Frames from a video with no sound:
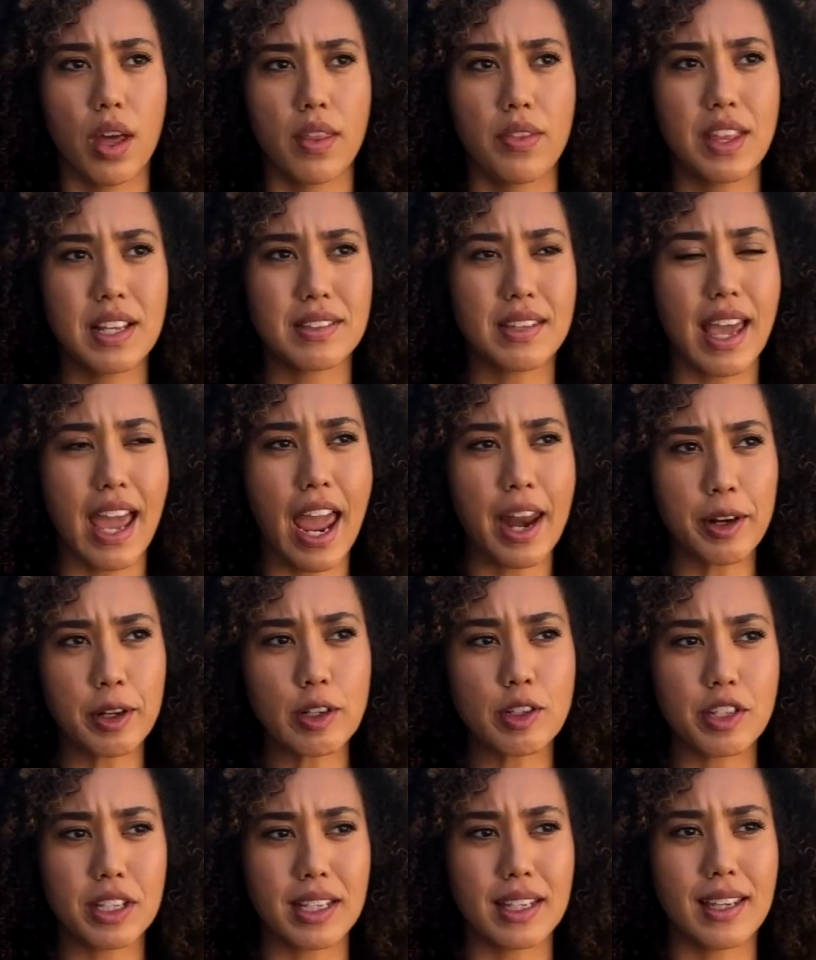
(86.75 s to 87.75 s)
This
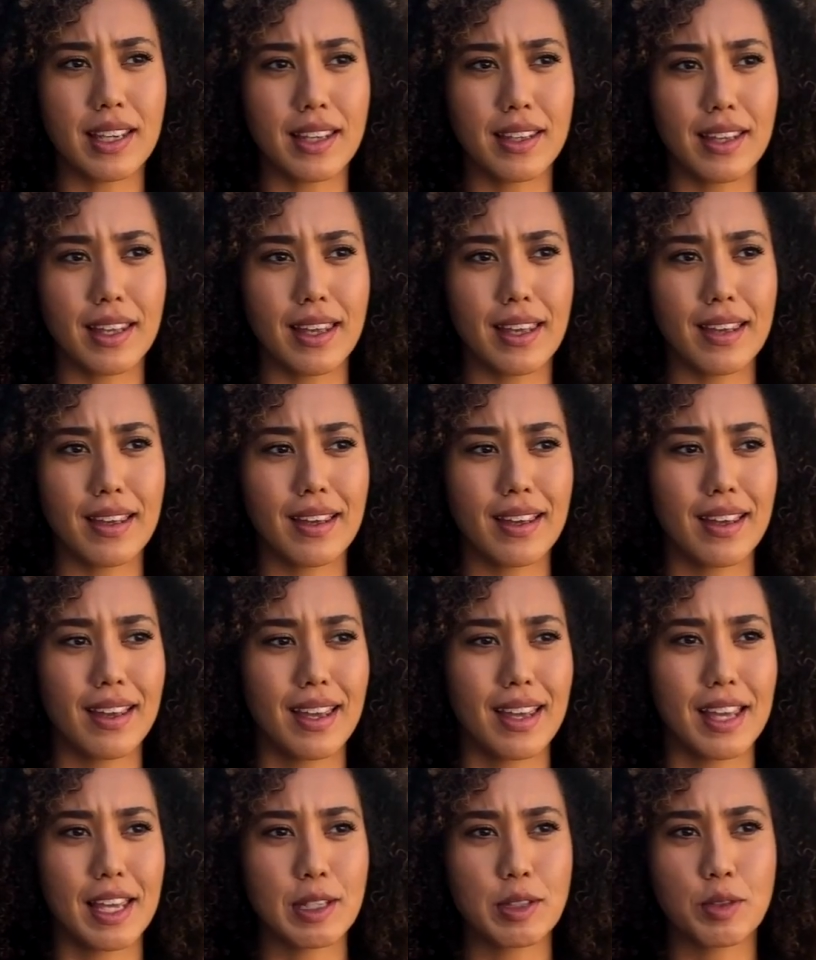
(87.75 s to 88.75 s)
energy healing
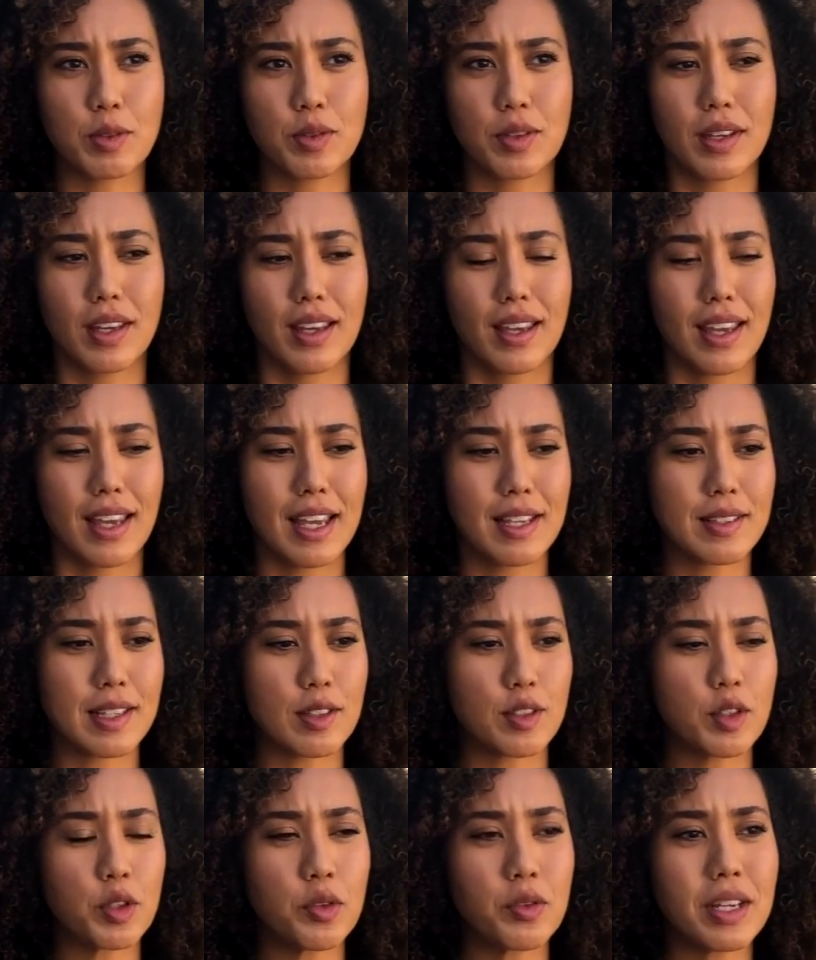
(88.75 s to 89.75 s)
is, is
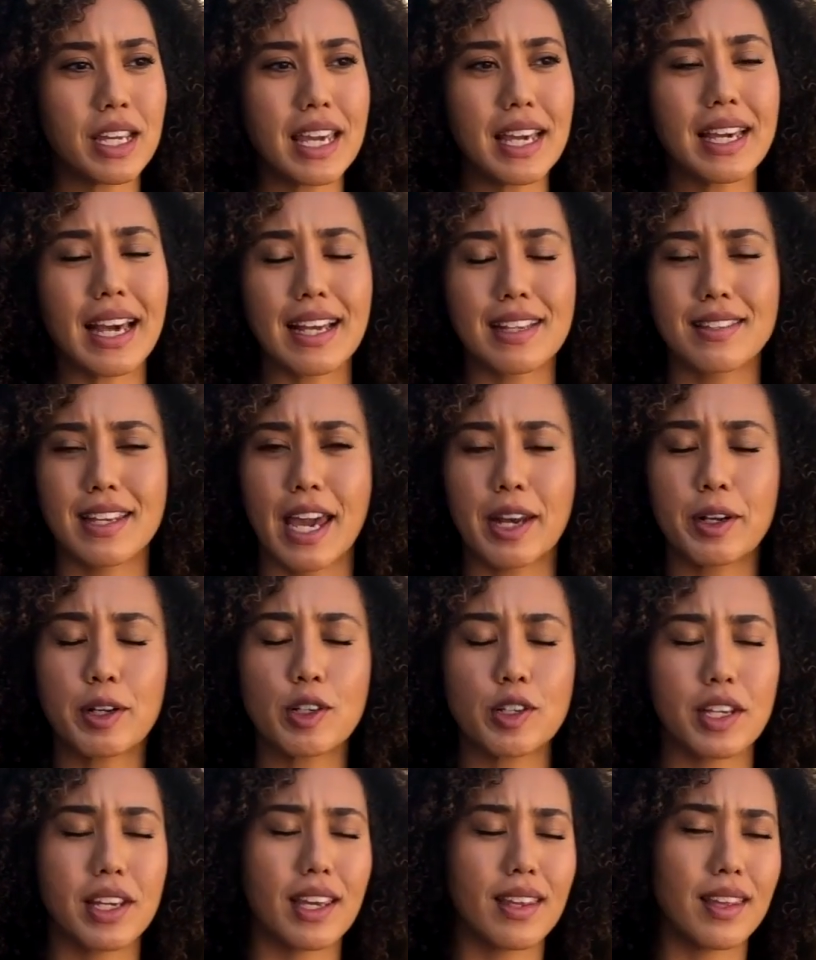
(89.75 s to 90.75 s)
as unique as the
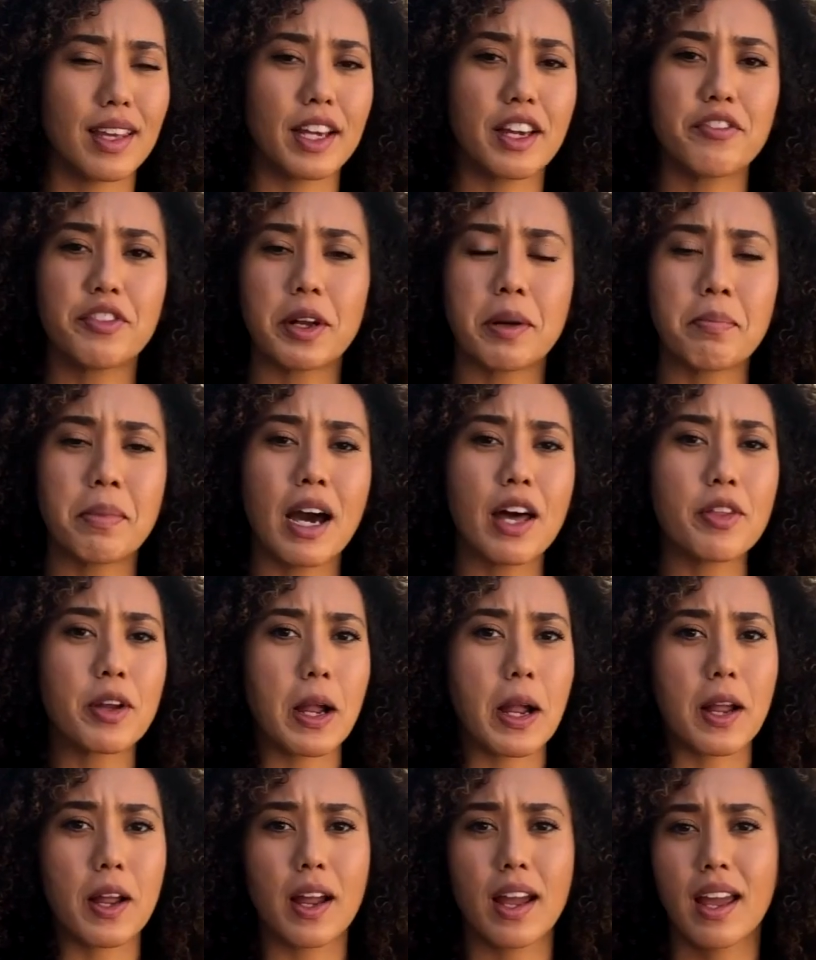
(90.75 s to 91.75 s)
energy healing of your
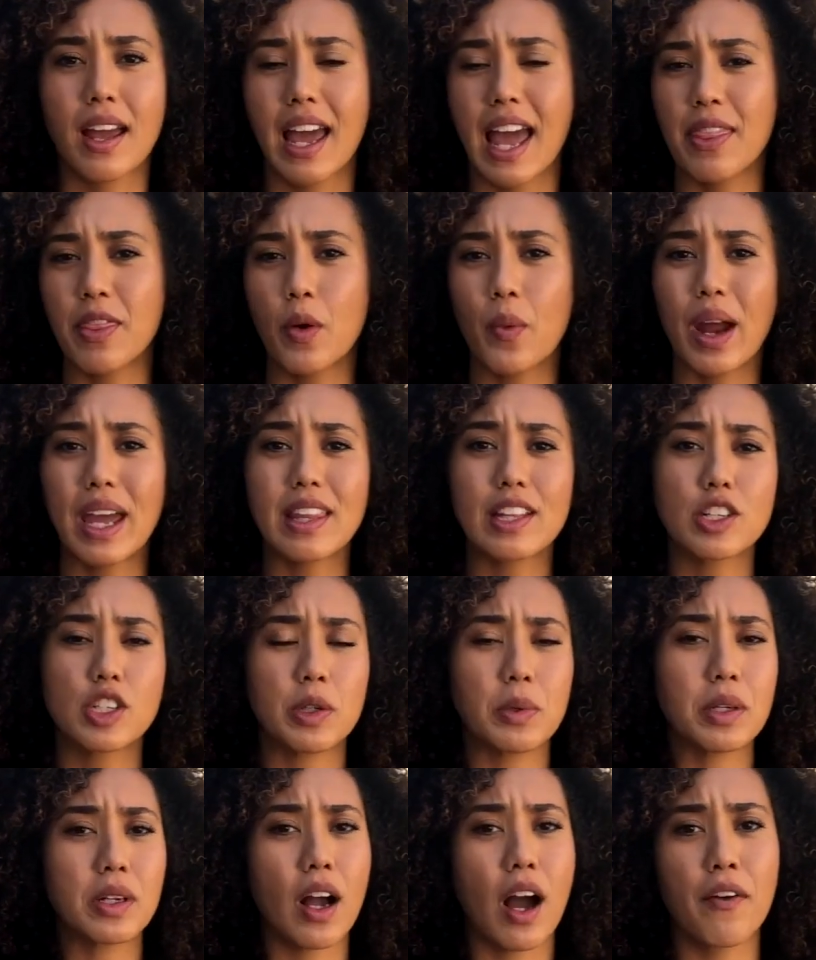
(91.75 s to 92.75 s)
mother and the way that
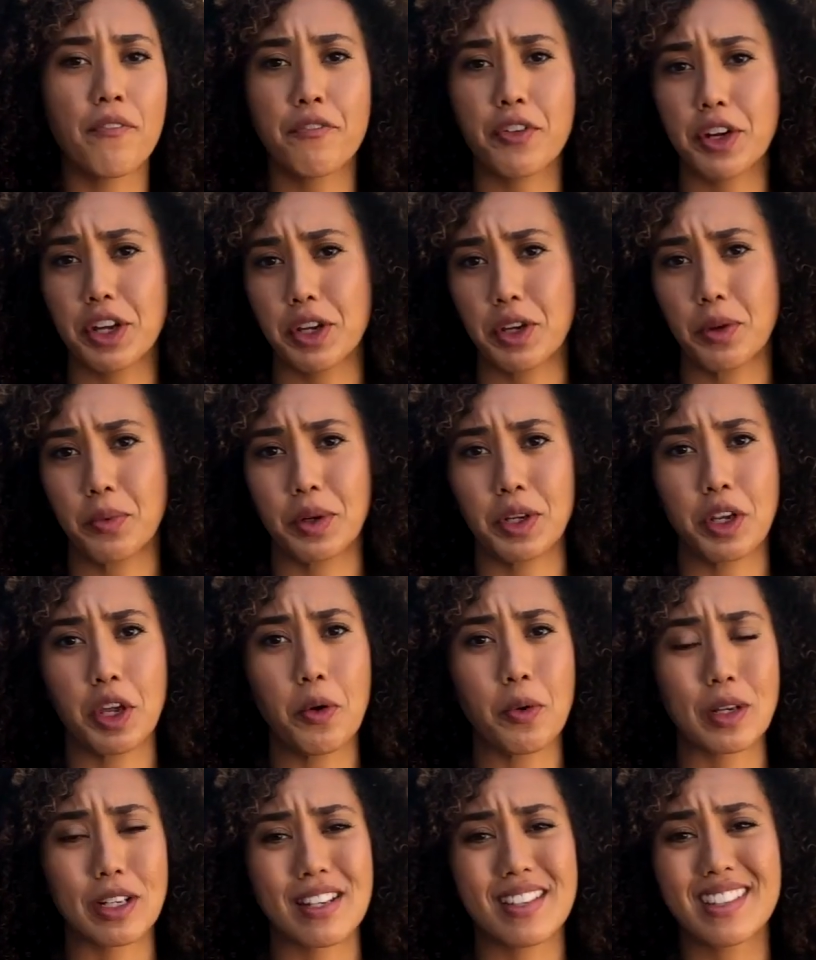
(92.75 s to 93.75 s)
she would comfort you when you
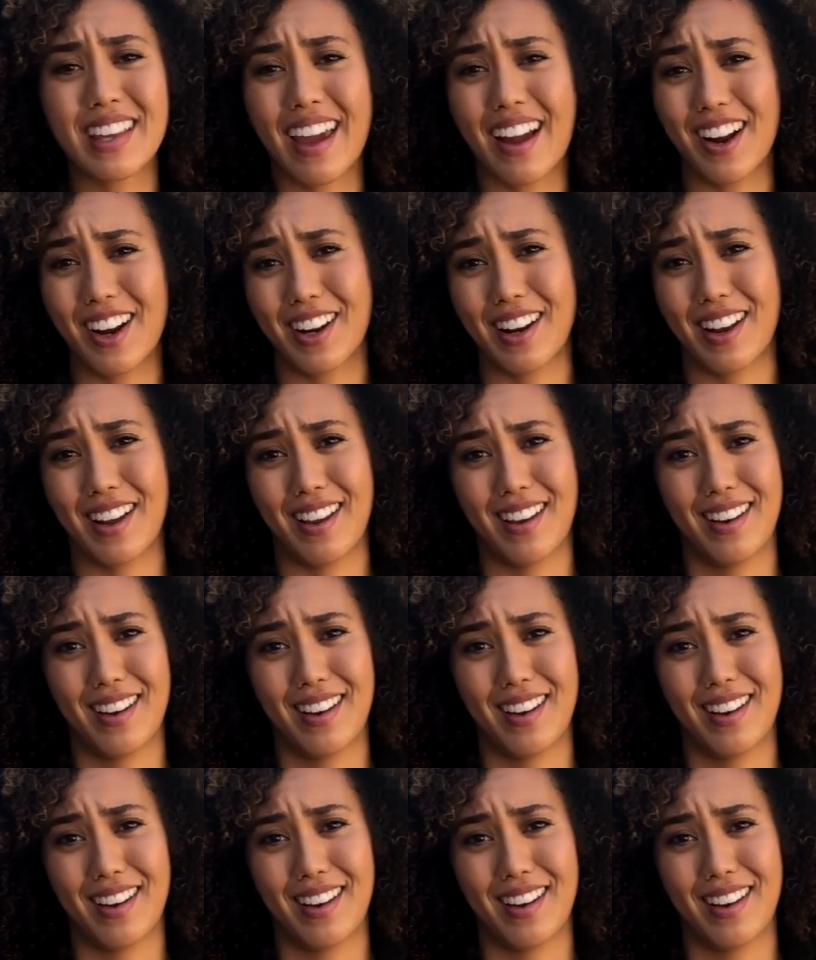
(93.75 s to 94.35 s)
were scared,